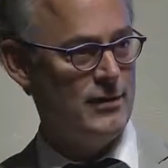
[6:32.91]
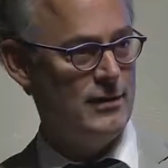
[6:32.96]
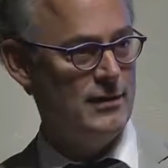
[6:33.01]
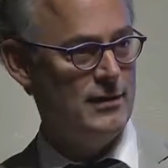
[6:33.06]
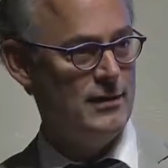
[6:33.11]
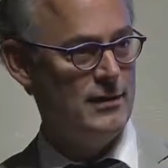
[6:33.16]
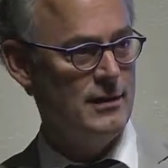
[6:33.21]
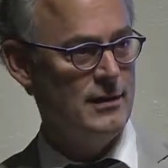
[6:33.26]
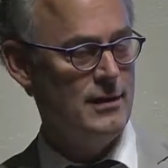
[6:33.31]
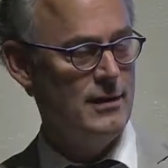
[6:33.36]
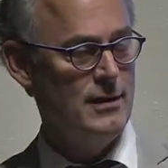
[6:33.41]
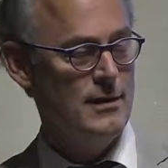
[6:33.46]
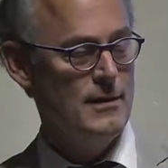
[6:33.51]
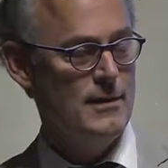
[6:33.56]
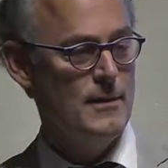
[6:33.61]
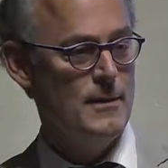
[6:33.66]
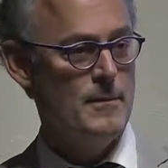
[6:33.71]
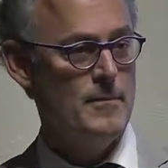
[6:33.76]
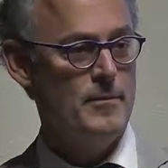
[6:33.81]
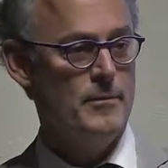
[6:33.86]

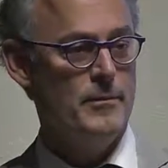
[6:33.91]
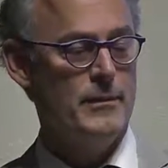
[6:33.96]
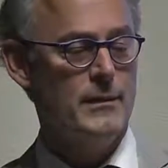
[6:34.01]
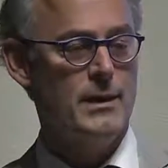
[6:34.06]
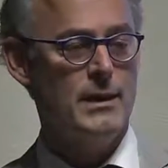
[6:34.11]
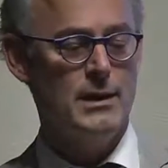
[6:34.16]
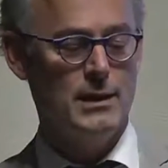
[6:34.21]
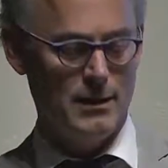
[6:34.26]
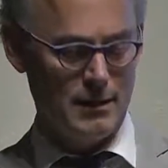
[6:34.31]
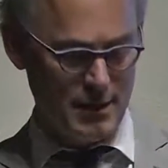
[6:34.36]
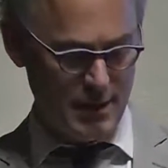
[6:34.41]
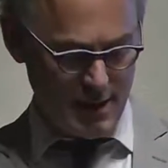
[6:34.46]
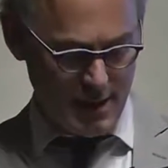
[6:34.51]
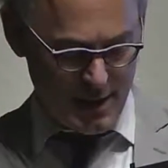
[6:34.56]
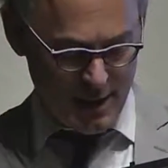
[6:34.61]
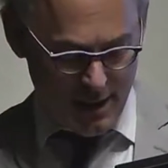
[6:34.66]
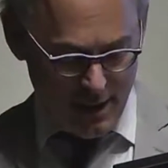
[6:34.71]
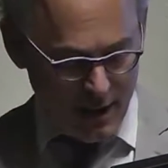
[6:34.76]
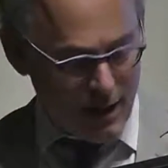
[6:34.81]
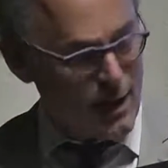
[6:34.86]

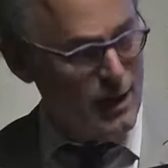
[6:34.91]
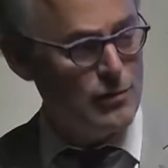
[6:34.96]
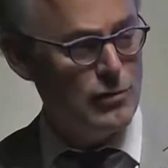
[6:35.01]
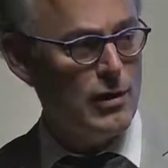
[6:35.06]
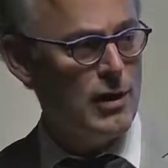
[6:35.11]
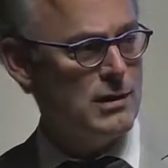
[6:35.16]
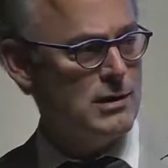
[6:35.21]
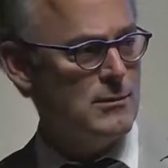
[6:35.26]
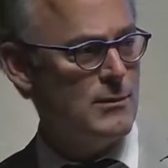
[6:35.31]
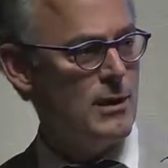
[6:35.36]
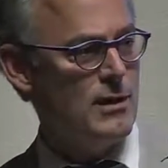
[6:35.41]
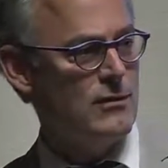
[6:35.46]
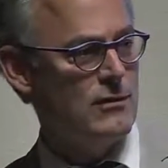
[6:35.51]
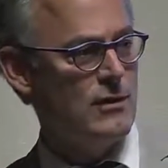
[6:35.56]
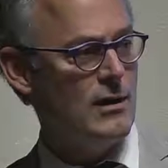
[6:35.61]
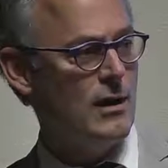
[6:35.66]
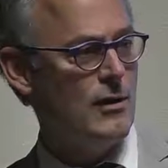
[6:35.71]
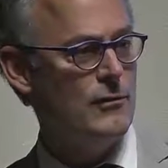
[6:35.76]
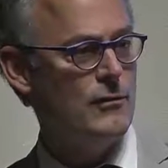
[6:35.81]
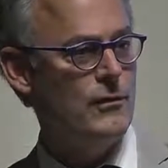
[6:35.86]
And I, I thought to
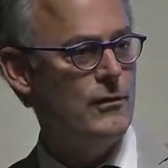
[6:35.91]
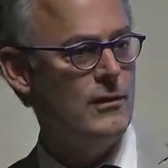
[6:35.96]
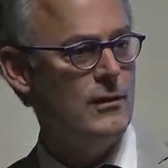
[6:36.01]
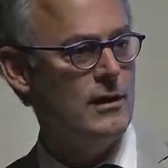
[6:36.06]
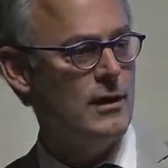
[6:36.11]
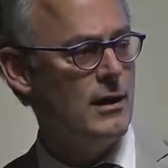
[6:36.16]
myself,